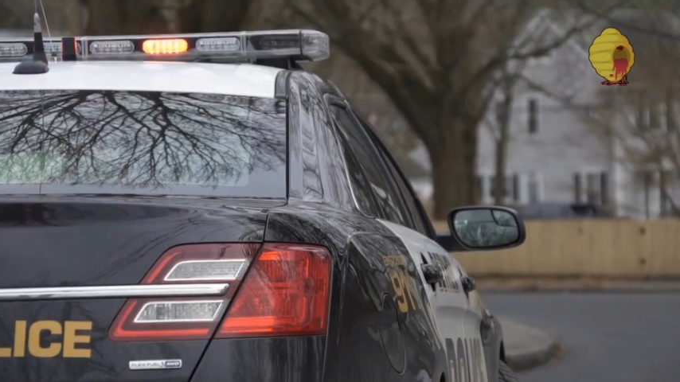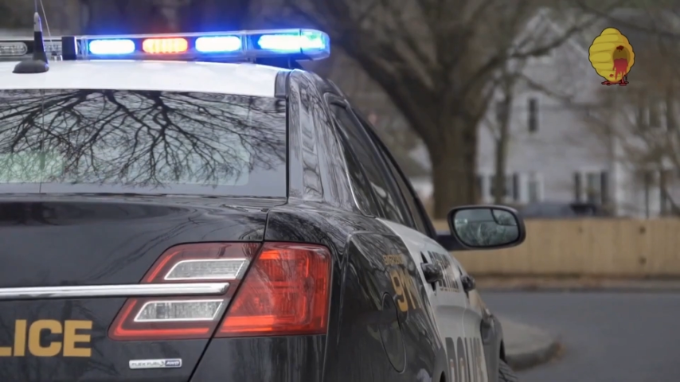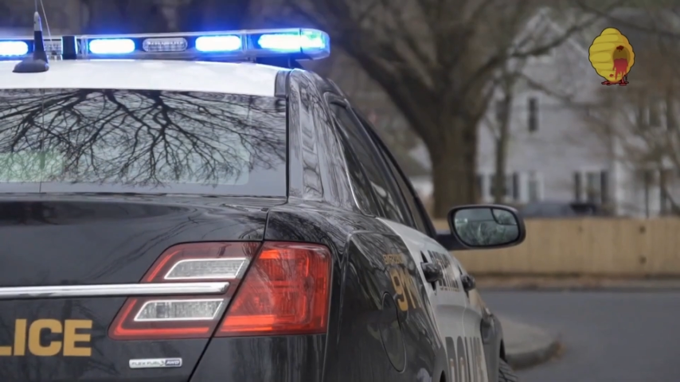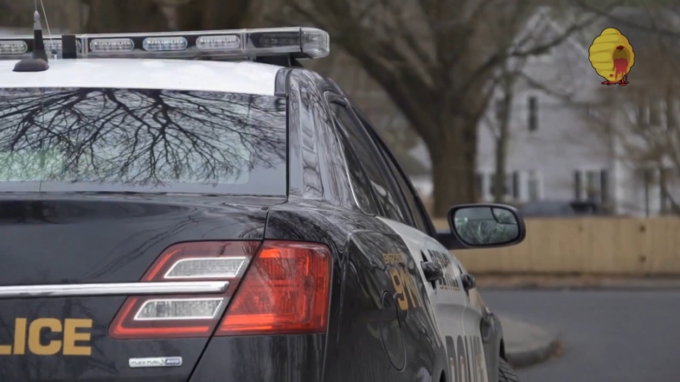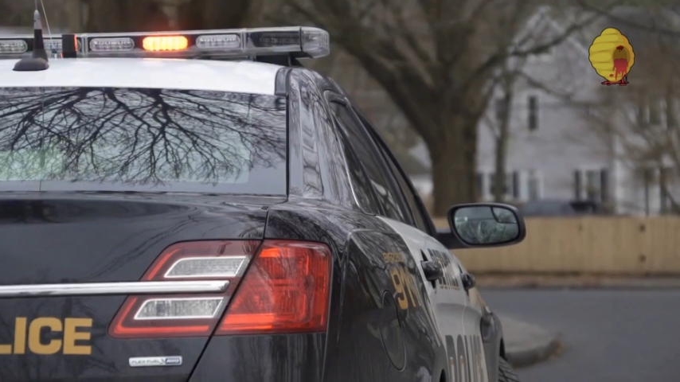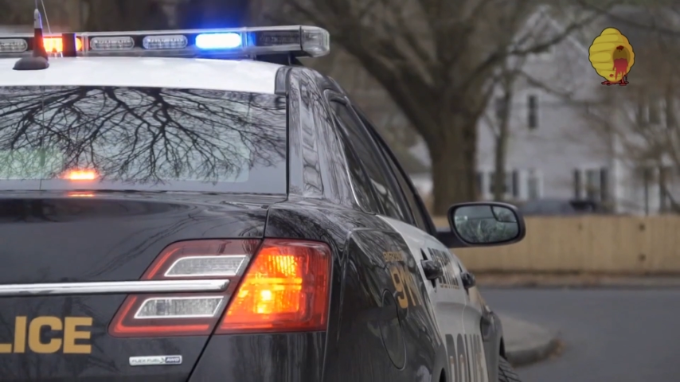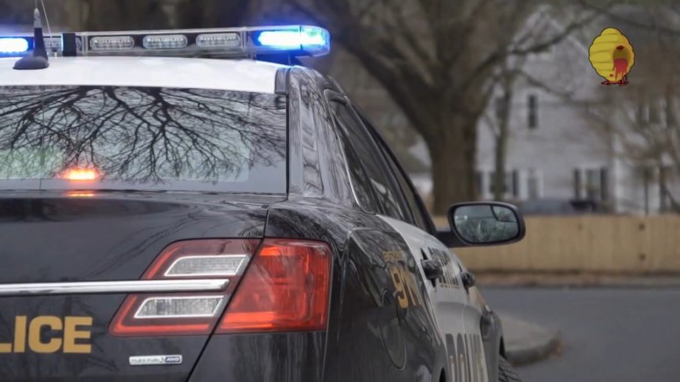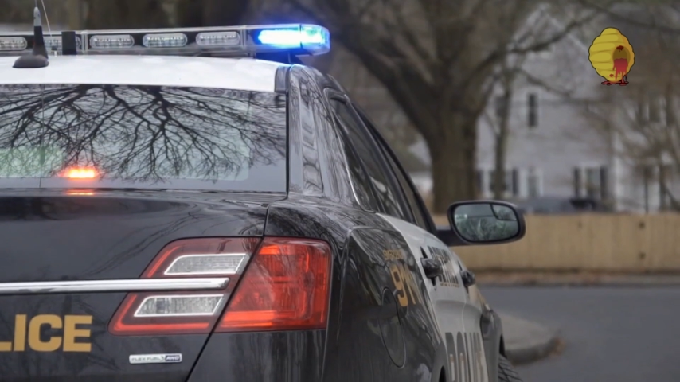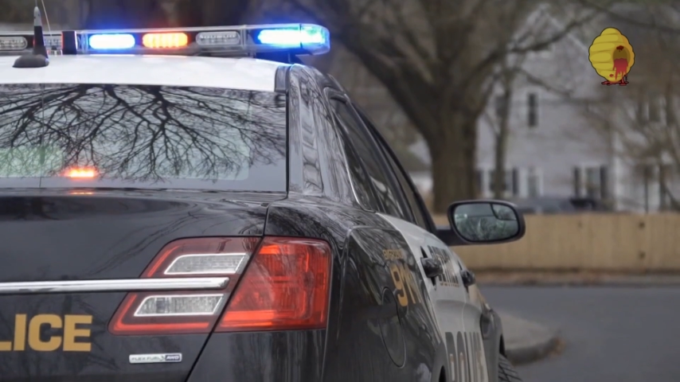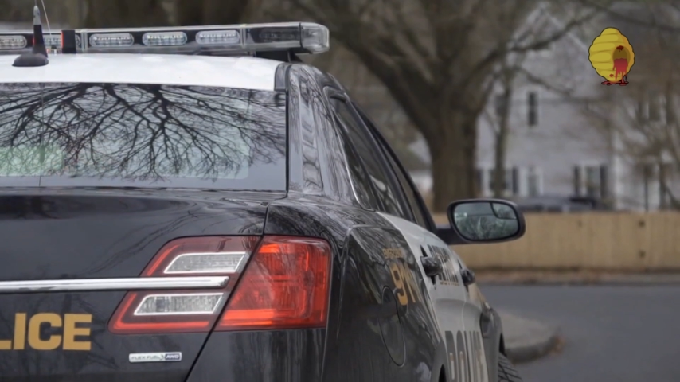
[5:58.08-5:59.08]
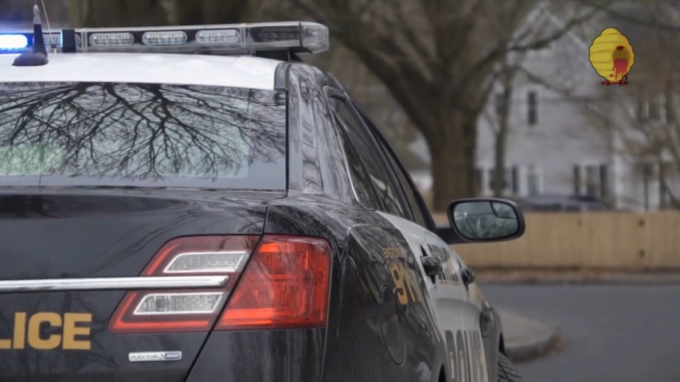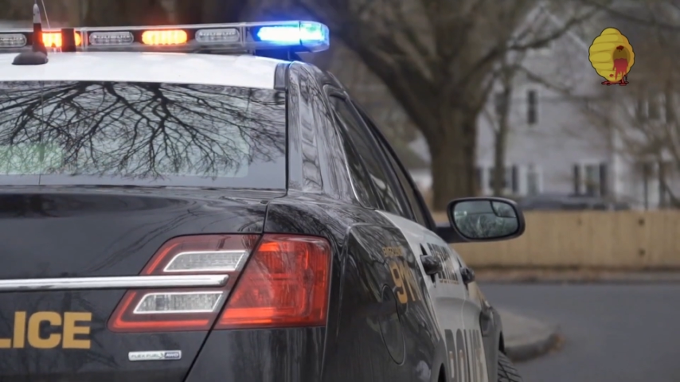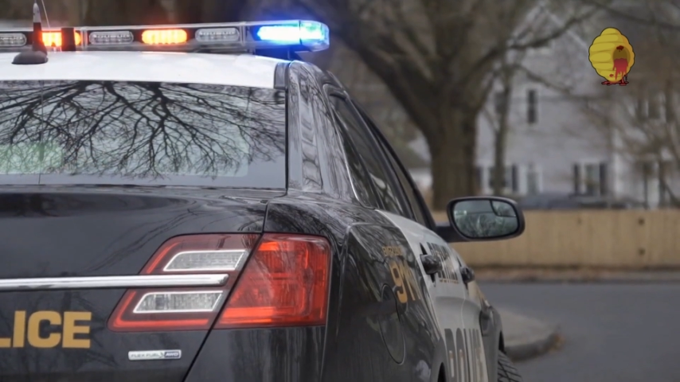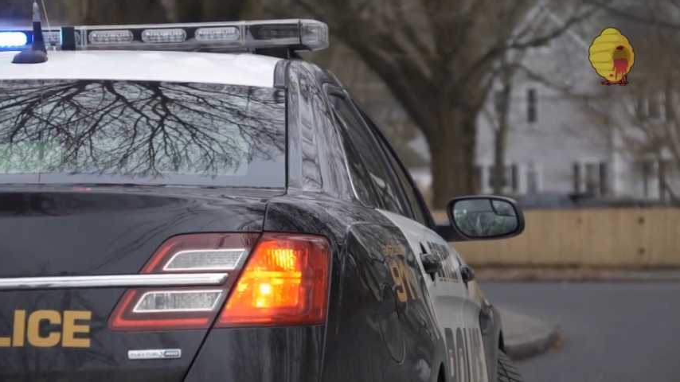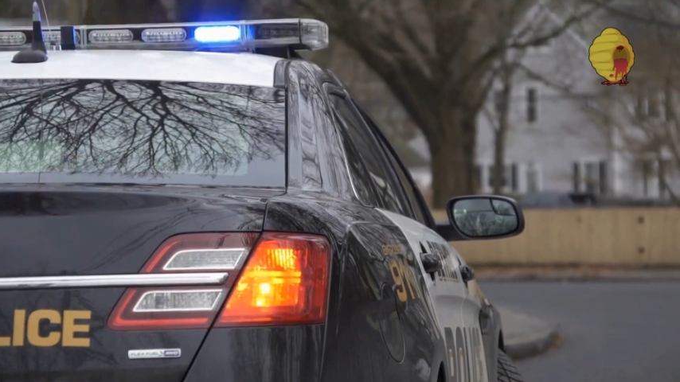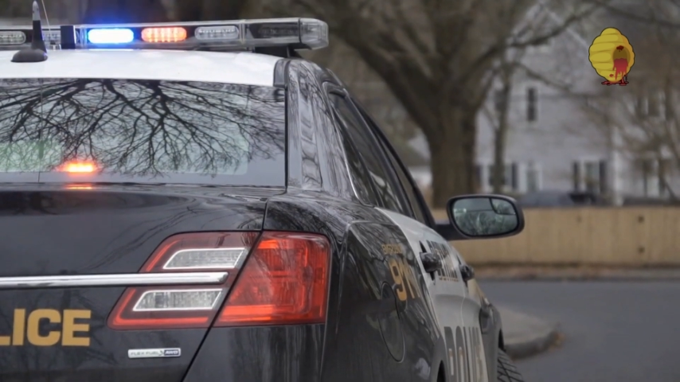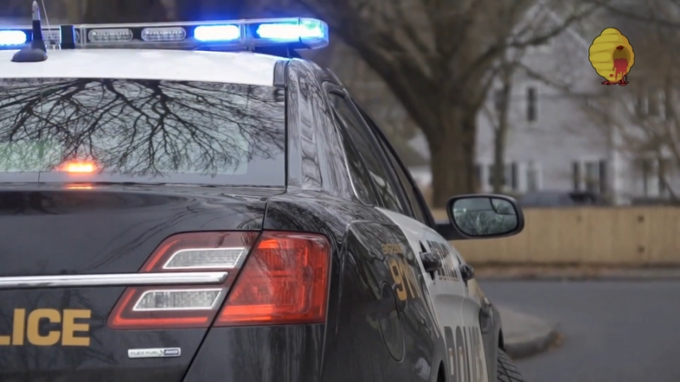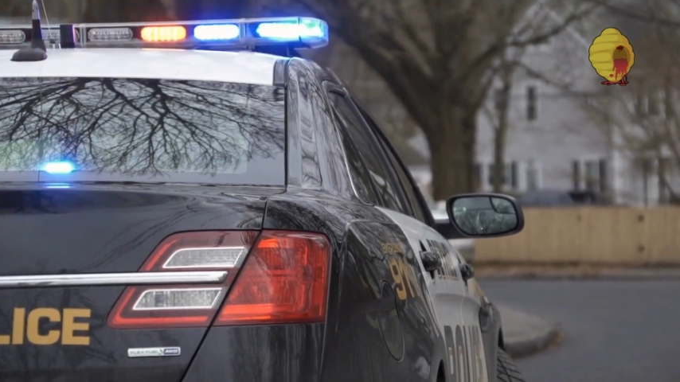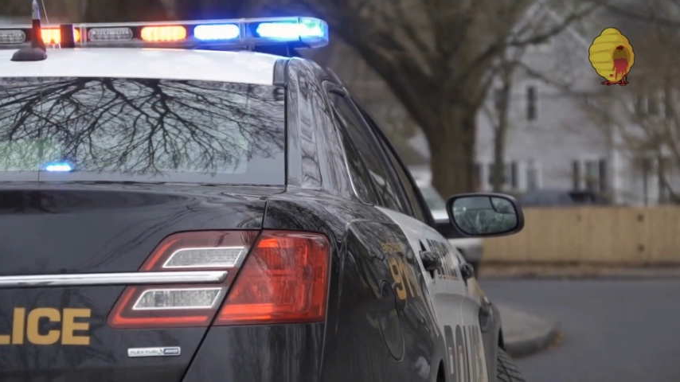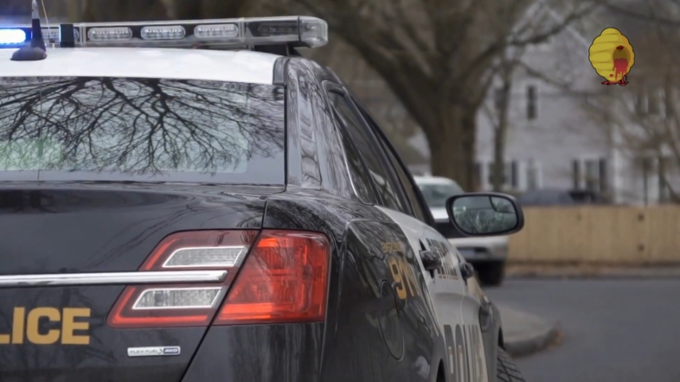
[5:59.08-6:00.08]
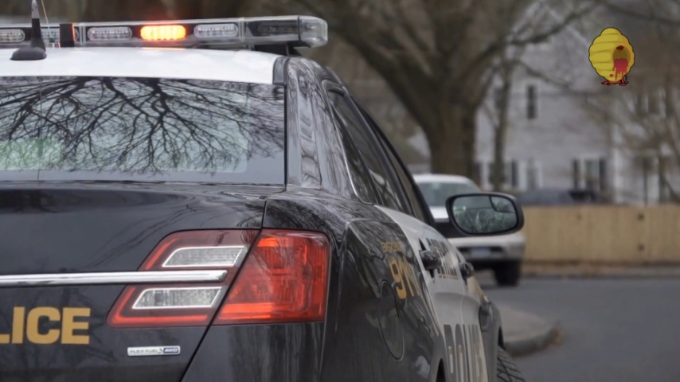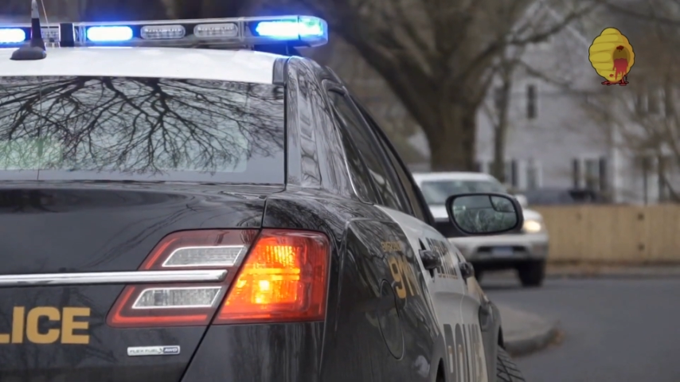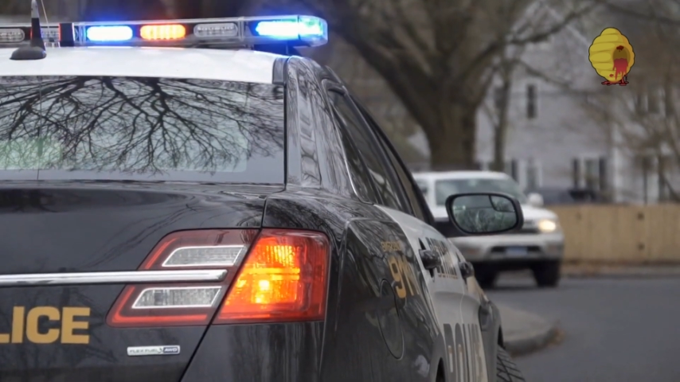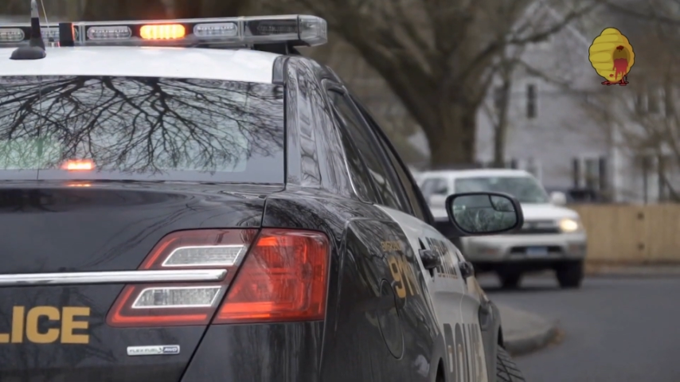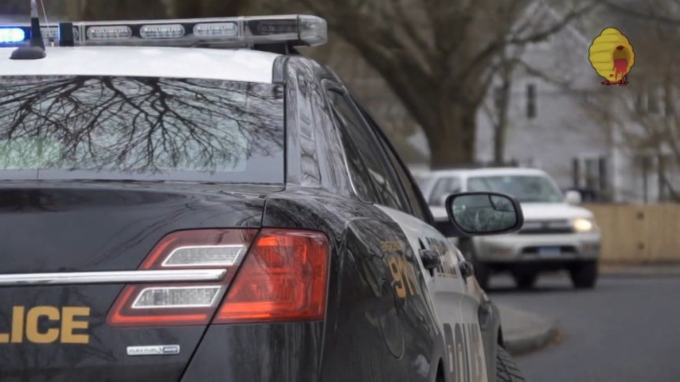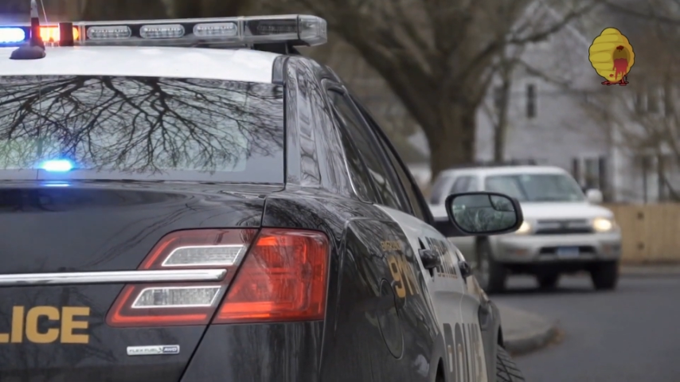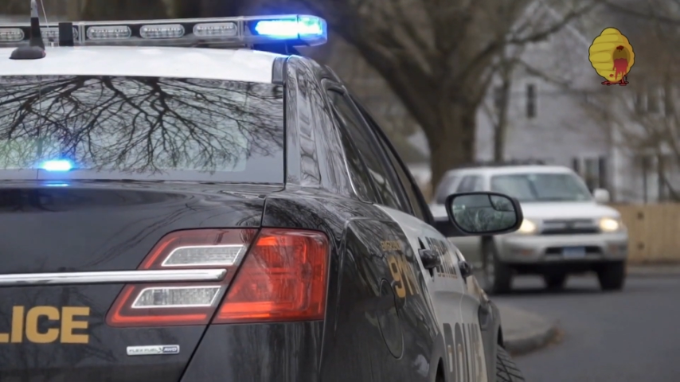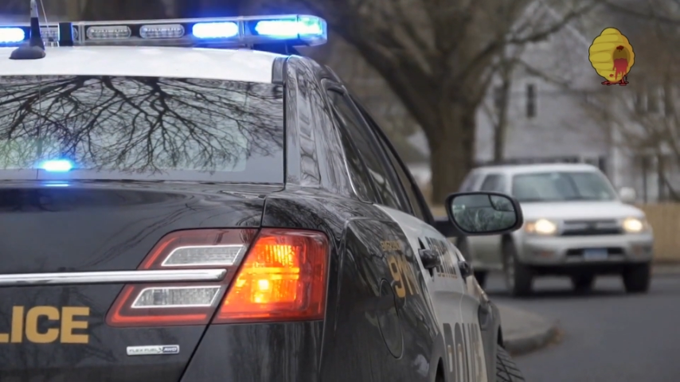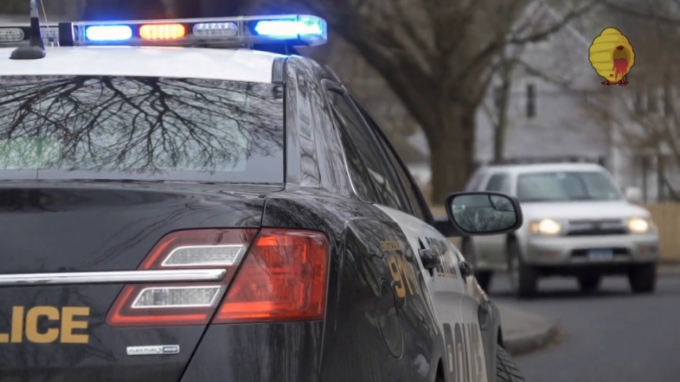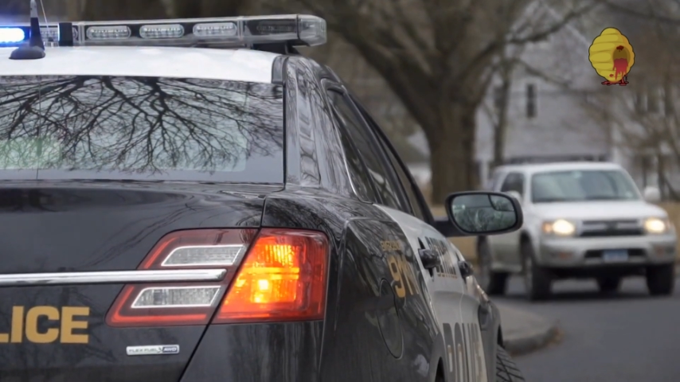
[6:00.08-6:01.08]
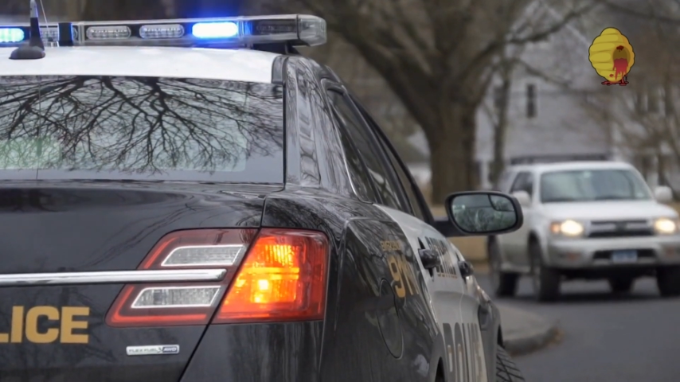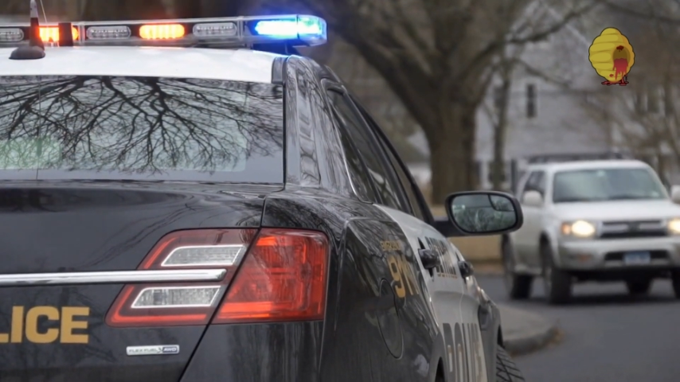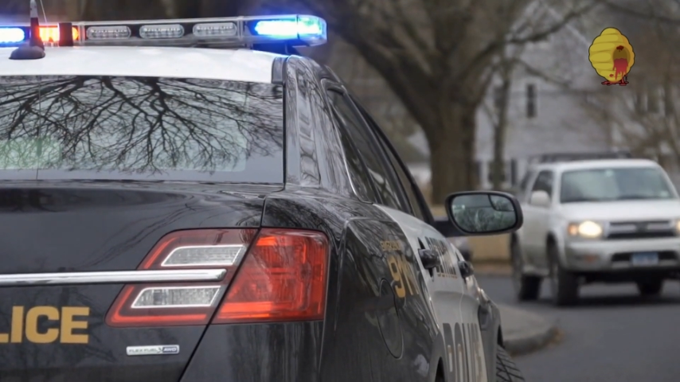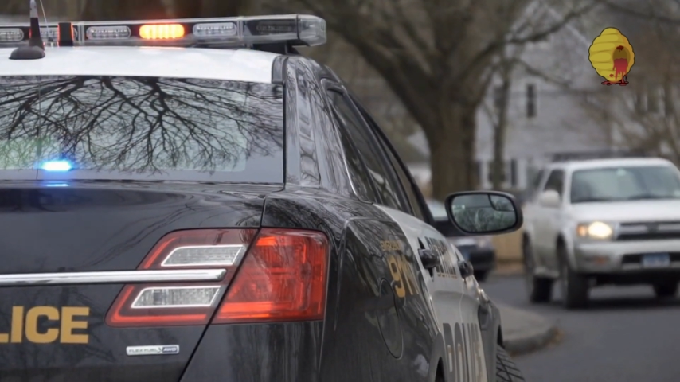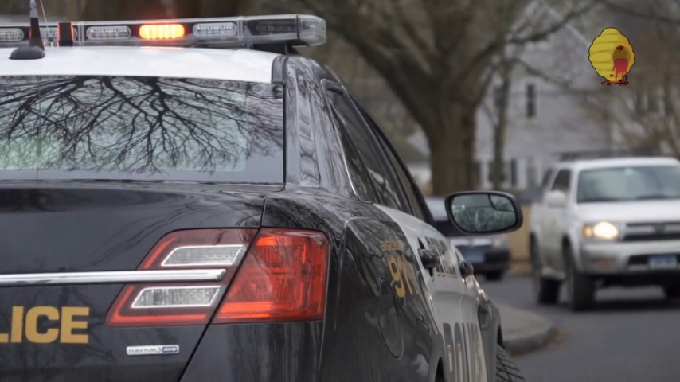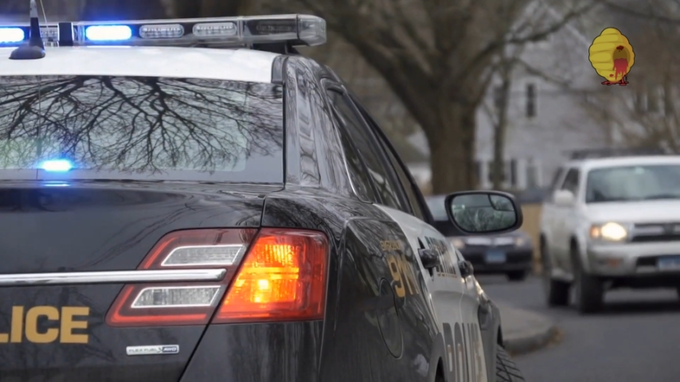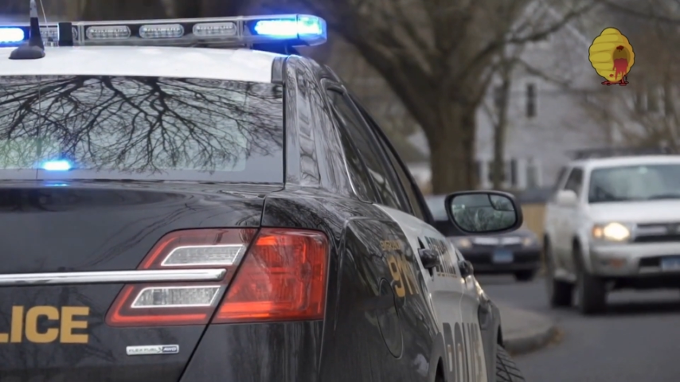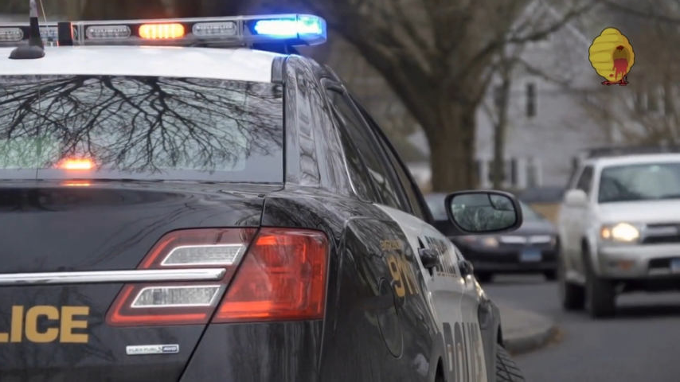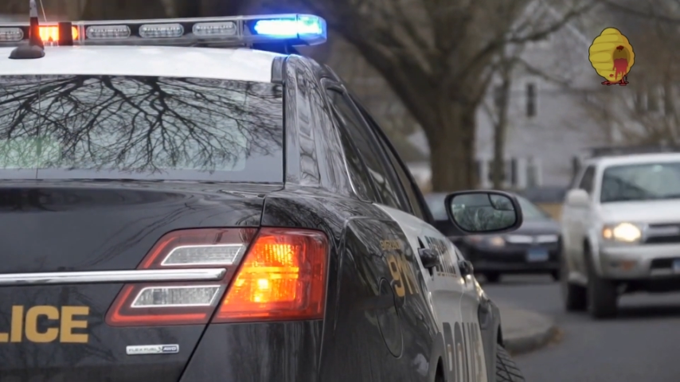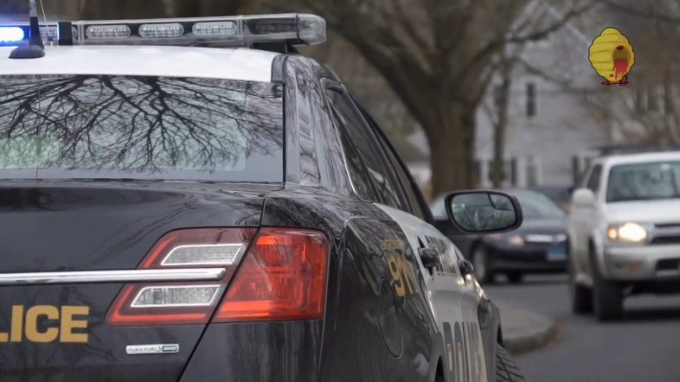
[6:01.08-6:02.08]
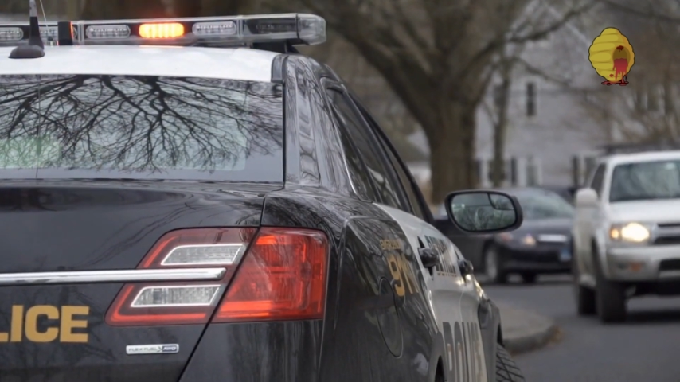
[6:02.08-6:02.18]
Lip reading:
[unreadable: no face in view]